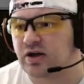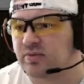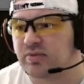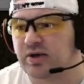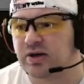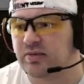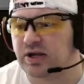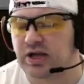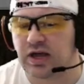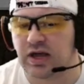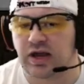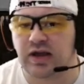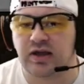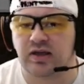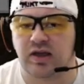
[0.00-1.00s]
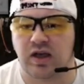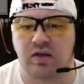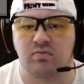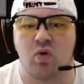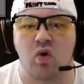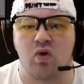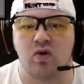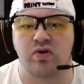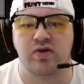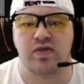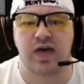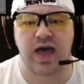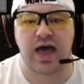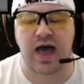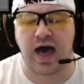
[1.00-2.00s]
to be able to get anything more than
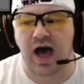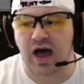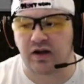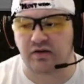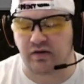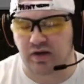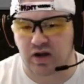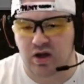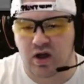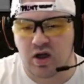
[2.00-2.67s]
that out of it.